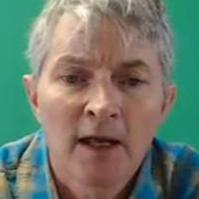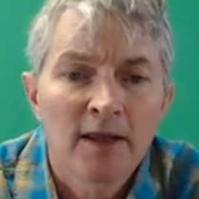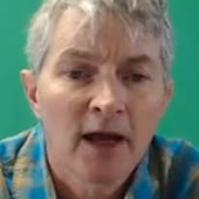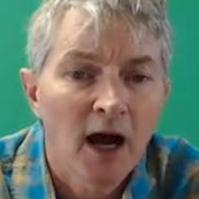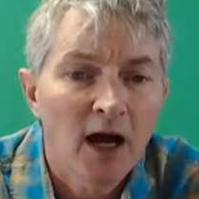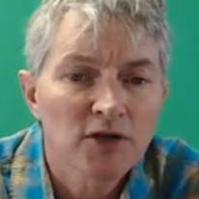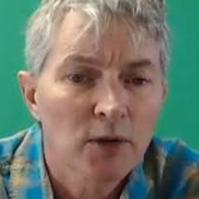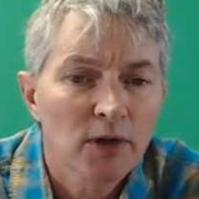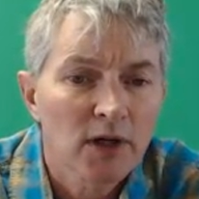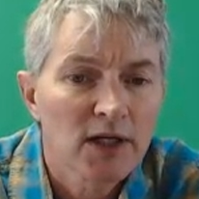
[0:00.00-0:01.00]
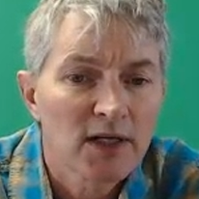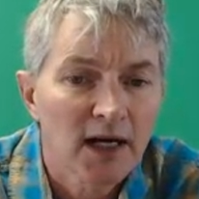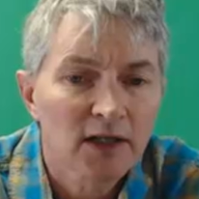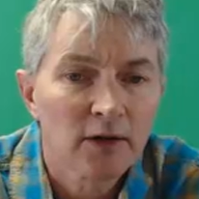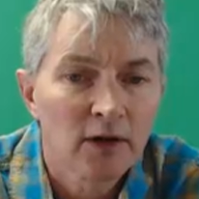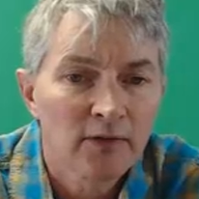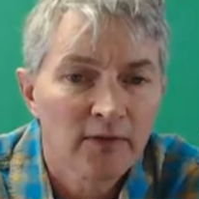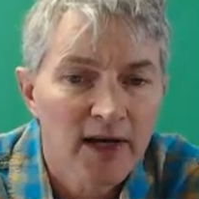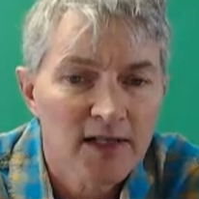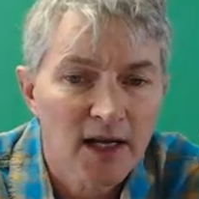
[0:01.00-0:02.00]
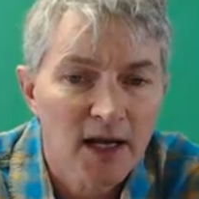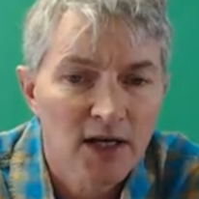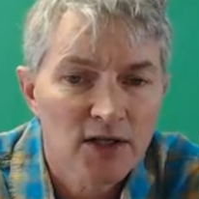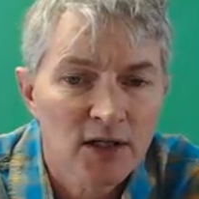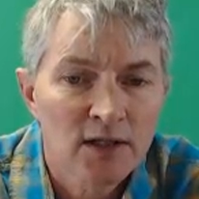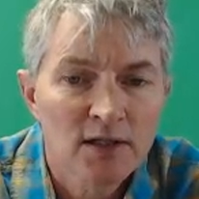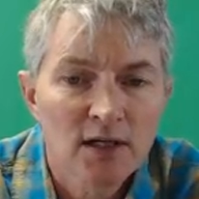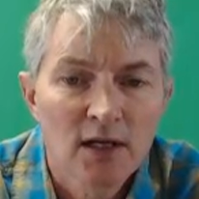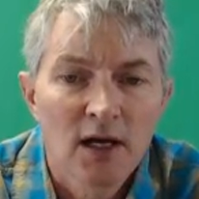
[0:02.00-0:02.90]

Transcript: They also conduct their own investigations.